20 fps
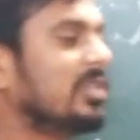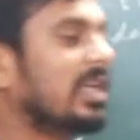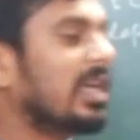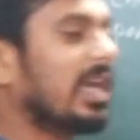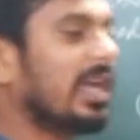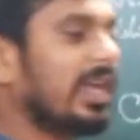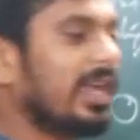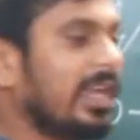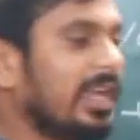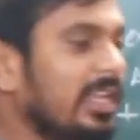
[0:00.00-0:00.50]

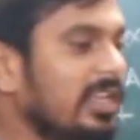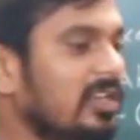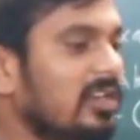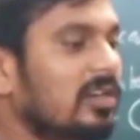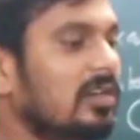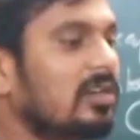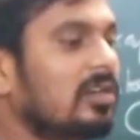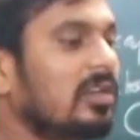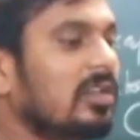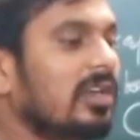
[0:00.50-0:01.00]
the
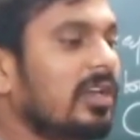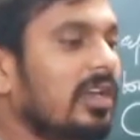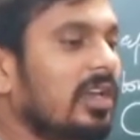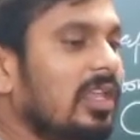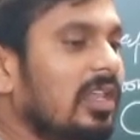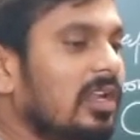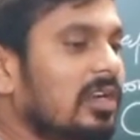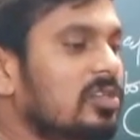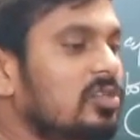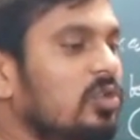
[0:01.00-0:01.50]
inert
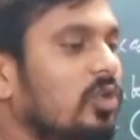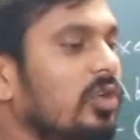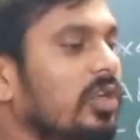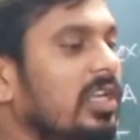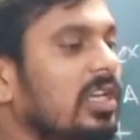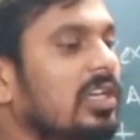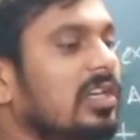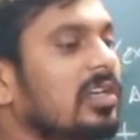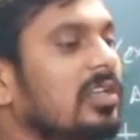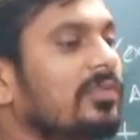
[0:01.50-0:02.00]

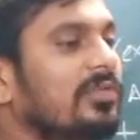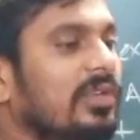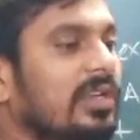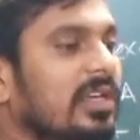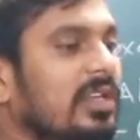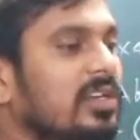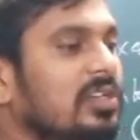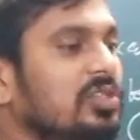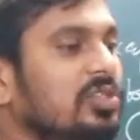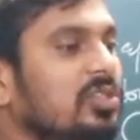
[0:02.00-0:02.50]
electronic
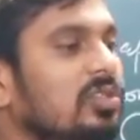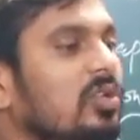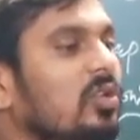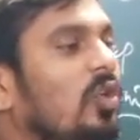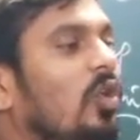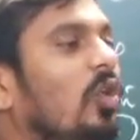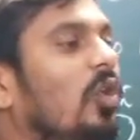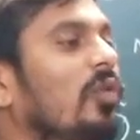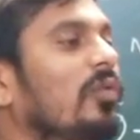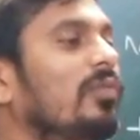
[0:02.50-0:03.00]
configuration
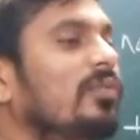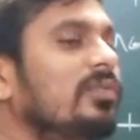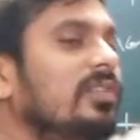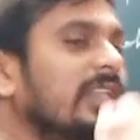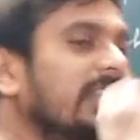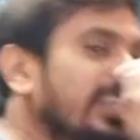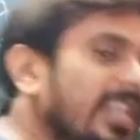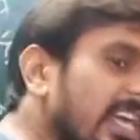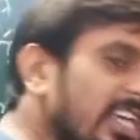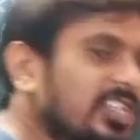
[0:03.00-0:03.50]
of
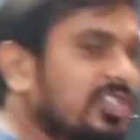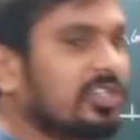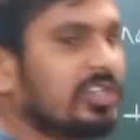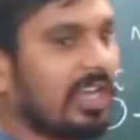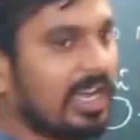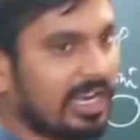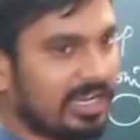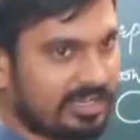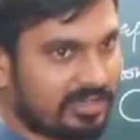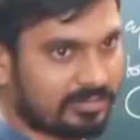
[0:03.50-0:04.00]
the next
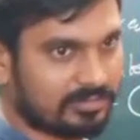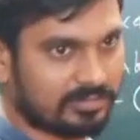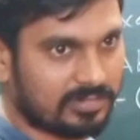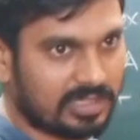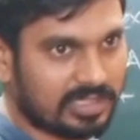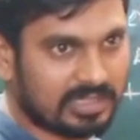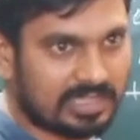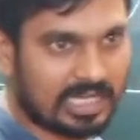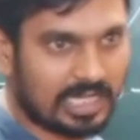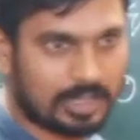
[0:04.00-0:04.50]
atom
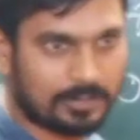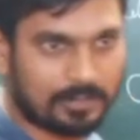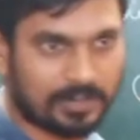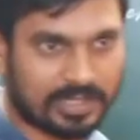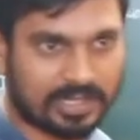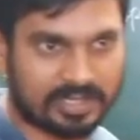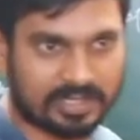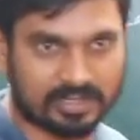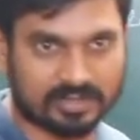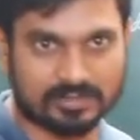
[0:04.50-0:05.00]
in that
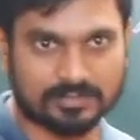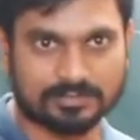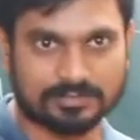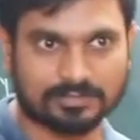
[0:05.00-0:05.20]
period.